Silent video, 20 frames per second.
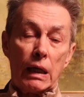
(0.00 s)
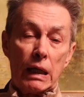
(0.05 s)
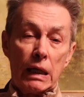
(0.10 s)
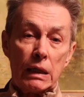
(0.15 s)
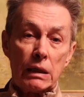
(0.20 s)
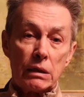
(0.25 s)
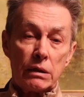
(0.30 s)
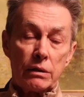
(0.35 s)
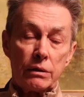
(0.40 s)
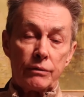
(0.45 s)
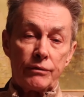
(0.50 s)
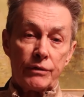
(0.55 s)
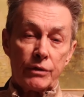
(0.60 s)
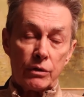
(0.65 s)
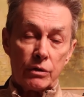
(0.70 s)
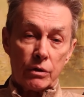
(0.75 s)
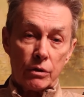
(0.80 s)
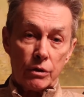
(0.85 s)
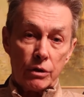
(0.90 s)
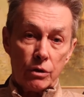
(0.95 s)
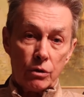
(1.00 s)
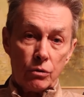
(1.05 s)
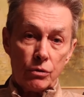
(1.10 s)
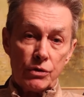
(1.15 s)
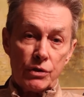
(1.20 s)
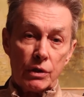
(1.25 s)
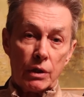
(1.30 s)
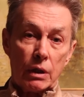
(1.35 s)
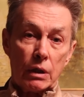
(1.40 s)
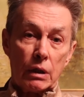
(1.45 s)
end to their
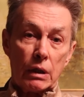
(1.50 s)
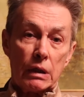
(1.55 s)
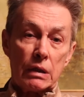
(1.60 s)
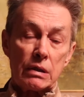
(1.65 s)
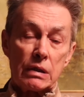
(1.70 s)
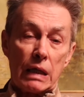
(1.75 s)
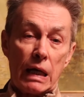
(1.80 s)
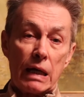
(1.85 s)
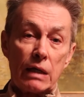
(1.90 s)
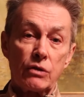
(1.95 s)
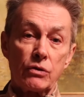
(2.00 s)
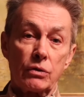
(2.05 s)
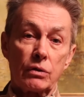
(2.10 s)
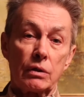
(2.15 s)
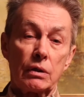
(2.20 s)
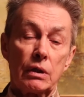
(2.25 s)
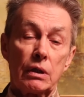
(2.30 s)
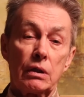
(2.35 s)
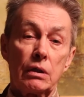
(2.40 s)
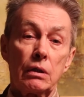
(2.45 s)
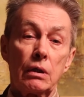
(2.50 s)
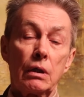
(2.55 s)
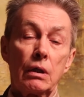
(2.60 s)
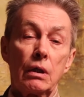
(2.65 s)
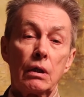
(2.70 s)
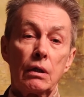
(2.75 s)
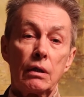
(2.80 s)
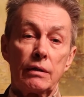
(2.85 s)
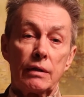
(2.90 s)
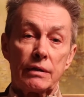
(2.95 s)
using is actually
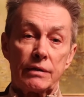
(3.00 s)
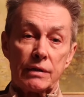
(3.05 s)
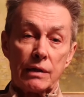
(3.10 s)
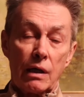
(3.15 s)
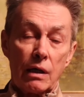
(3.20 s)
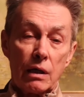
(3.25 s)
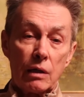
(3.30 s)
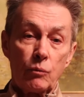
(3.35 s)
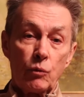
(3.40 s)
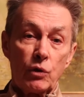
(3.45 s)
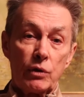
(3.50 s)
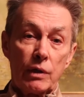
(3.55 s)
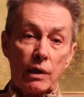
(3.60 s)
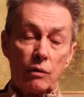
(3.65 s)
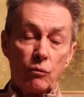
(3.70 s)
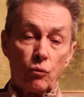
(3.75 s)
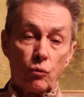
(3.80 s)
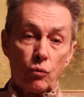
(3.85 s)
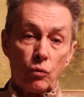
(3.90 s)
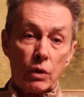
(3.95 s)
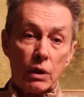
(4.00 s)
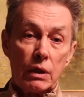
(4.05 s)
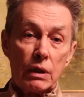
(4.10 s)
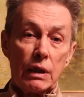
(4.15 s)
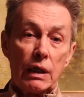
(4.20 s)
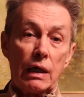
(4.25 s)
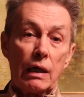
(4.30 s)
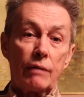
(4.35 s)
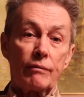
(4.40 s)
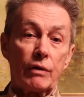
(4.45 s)
the time when they
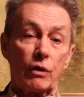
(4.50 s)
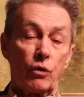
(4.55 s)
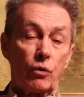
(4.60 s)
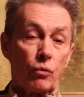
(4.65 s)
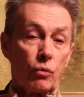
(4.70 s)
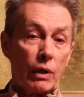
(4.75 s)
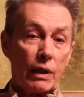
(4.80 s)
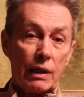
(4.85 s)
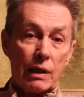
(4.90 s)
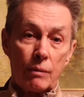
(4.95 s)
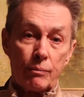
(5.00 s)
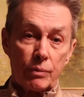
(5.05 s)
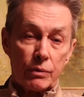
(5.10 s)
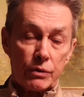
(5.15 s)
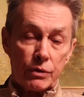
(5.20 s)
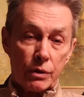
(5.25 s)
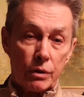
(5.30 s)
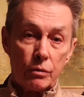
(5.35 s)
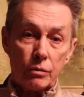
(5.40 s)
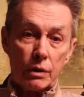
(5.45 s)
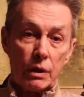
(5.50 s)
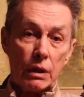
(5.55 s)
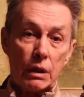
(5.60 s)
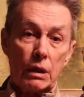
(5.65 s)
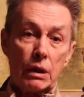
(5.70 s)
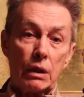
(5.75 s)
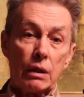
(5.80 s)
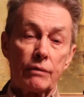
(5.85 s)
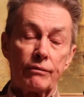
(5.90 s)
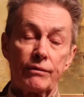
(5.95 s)
really have a great opportunity
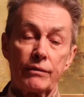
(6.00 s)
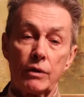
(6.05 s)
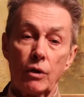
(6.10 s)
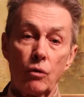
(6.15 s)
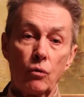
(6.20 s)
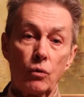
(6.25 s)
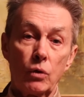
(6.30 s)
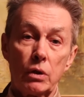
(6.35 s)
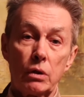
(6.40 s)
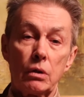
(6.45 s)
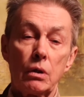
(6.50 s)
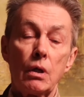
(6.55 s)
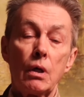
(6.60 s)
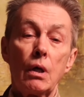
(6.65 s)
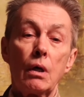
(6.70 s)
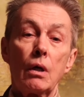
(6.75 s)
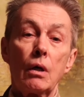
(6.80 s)
if no one